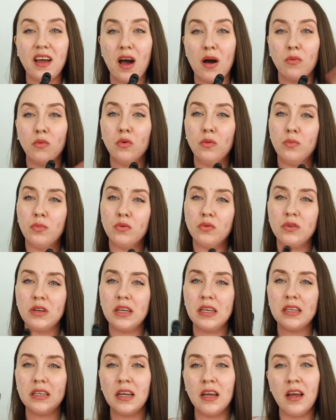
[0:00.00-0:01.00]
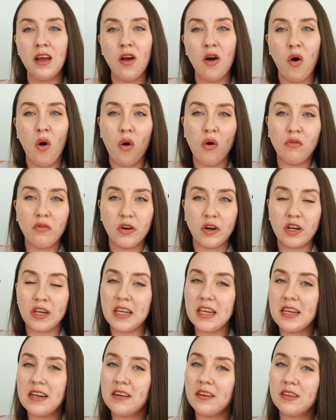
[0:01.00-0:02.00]
I will put it over
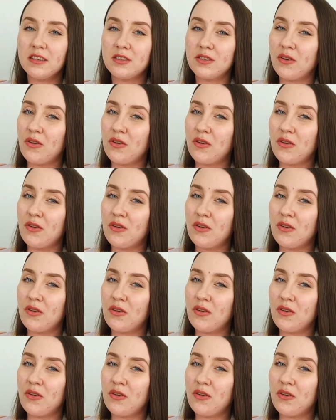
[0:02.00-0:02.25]
here so